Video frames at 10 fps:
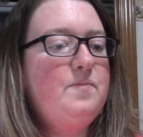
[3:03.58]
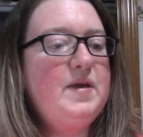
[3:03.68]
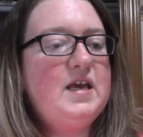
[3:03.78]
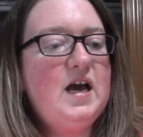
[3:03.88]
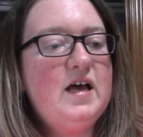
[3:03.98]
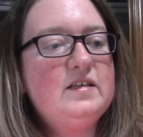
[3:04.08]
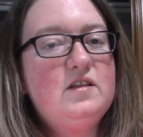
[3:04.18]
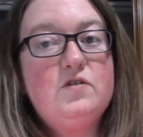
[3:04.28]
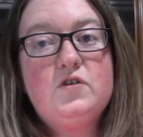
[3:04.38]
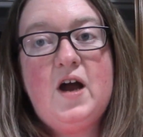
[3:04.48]
because
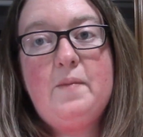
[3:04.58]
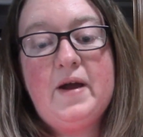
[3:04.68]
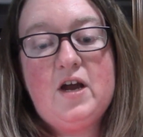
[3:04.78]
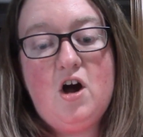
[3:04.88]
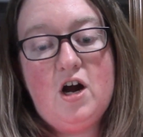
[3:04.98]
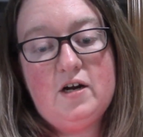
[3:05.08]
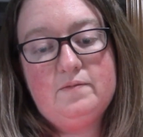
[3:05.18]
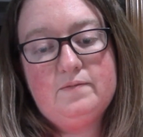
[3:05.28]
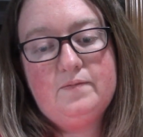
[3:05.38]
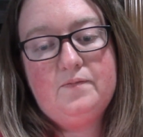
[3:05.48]
those are out my car
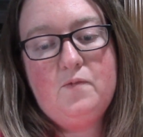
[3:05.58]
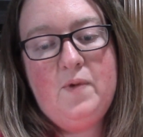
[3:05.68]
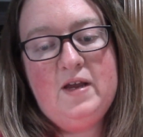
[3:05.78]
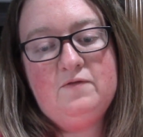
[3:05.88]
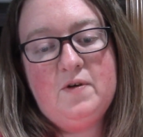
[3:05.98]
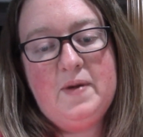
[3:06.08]
waiting for